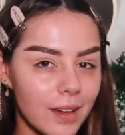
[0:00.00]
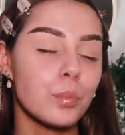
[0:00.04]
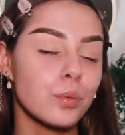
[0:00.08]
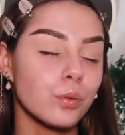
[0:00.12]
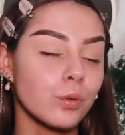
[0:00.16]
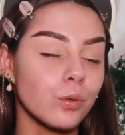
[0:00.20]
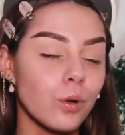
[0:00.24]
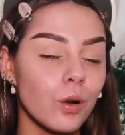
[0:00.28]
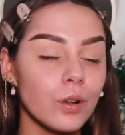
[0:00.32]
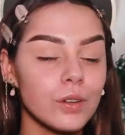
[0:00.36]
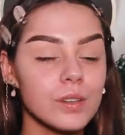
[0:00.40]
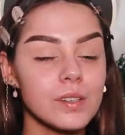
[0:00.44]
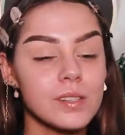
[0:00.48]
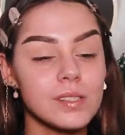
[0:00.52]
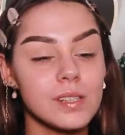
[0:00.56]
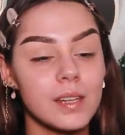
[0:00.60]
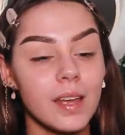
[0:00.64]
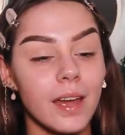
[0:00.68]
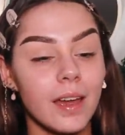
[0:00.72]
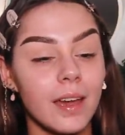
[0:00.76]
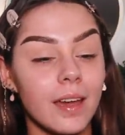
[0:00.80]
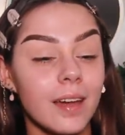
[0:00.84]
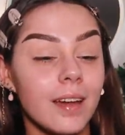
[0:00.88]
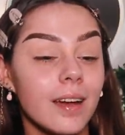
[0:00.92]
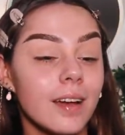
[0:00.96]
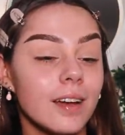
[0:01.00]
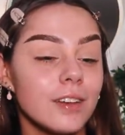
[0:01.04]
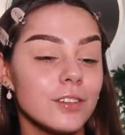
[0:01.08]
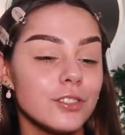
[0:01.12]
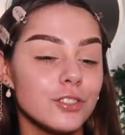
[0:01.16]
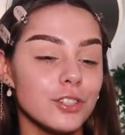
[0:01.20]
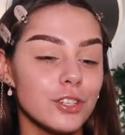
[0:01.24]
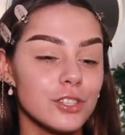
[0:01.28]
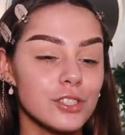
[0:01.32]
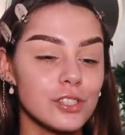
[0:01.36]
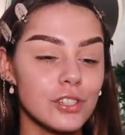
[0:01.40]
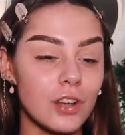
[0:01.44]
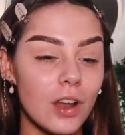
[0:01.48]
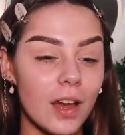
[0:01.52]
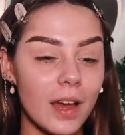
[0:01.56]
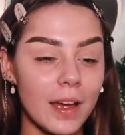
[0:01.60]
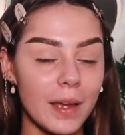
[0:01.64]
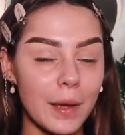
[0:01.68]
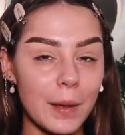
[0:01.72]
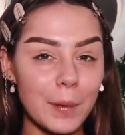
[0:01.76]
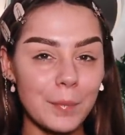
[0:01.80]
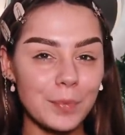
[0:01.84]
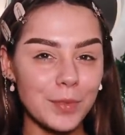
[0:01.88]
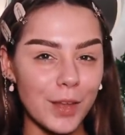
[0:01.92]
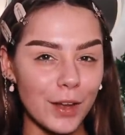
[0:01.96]
bronzy, and just
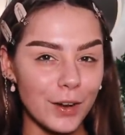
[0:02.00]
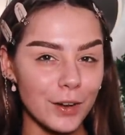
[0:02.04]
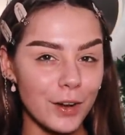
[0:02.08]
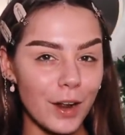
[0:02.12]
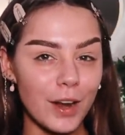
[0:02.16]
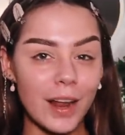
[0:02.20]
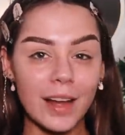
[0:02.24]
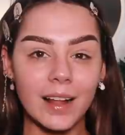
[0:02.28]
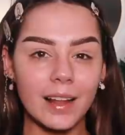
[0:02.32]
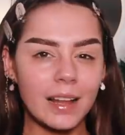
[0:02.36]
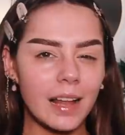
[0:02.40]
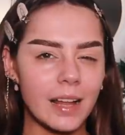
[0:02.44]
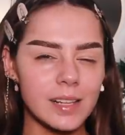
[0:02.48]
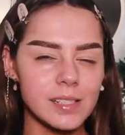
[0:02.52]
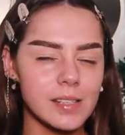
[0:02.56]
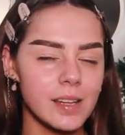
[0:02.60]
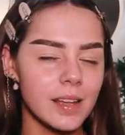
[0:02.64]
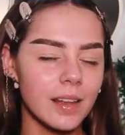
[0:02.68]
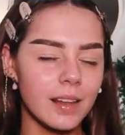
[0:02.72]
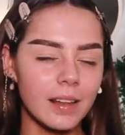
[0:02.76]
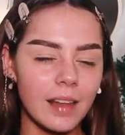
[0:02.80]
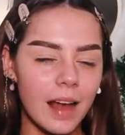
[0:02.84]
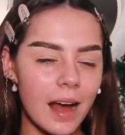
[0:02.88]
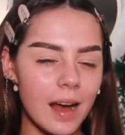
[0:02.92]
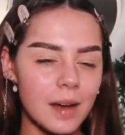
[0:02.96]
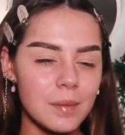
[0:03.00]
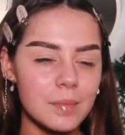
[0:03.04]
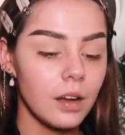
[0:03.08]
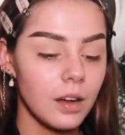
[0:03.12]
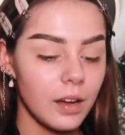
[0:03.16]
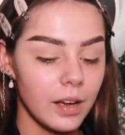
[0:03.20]
like, I don't know, like classic glam.